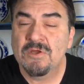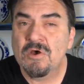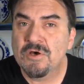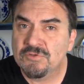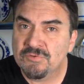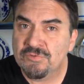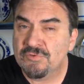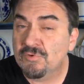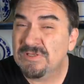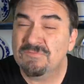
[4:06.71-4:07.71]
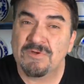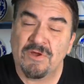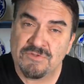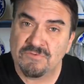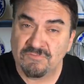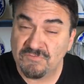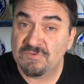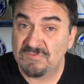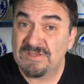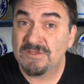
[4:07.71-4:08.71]
one hundred thirty, even one hundred
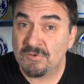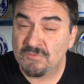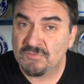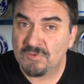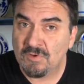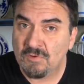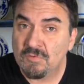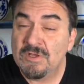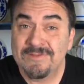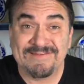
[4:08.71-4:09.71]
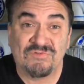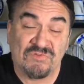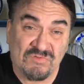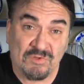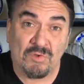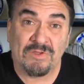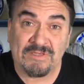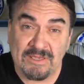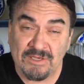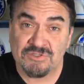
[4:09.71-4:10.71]
fifty years ago that still
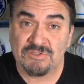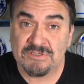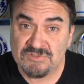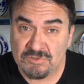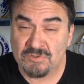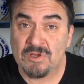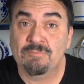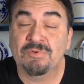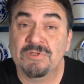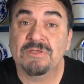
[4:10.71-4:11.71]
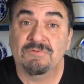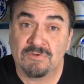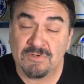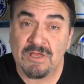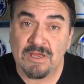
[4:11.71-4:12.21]
occasionally turn up, believe it or